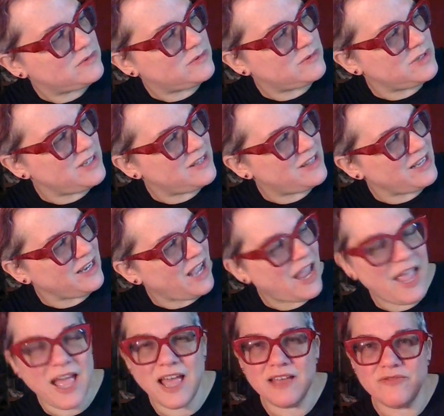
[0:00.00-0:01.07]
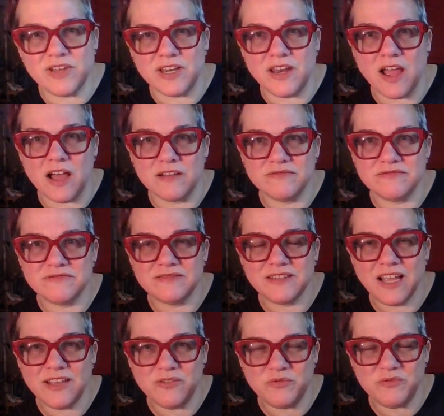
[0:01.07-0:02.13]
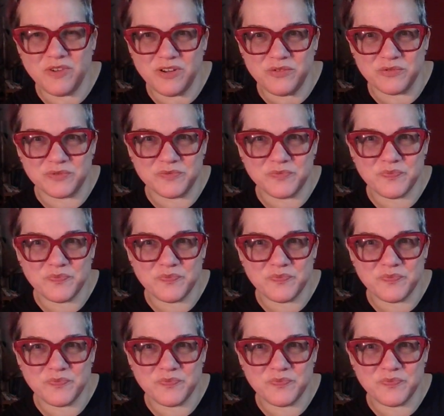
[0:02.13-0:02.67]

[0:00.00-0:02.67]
Or do you think I have enough? I don't know.